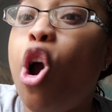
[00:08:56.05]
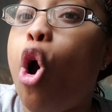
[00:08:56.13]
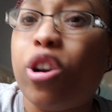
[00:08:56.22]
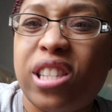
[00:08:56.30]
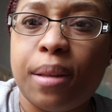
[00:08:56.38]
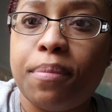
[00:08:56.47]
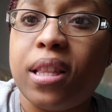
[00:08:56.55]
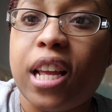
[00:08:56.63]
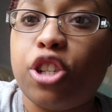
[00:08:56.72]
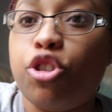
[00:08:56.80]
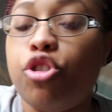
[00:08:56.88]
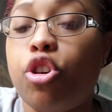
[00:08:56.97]
or something
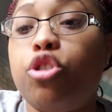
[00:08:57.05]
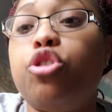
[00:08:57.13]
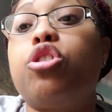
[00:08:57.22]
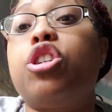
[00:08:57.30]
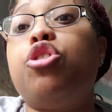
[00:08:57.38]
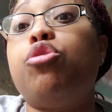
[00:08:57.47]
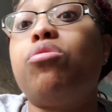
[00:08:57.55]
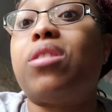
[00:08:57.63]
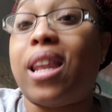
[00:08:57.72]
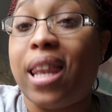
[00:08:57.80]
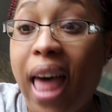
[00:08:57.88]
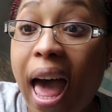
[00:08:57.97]
that you can use
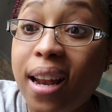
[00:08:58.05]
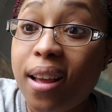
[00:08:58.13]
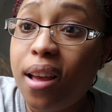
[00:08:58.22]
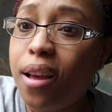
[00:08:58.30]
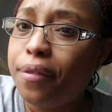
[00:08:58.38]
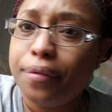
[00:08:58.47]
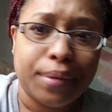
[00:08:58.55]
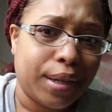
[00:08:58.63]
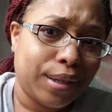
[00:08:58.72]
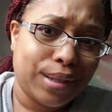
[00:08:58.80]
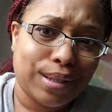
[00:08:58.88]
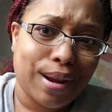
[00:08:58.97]
a lot of,
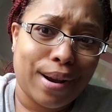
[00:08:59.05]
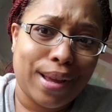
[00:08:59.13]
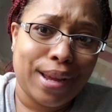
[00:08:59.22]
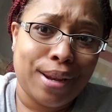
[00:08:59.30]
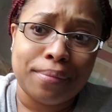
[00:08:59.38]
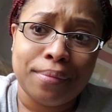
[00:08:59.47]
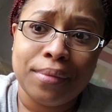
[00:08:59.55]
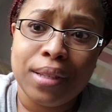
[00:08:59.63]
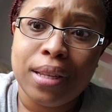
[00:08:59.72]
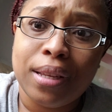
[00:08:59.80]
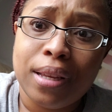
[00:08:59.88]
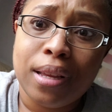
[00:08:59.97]
start an indoor
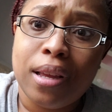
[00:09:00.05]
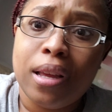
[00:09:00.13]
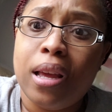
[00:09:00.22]
garden.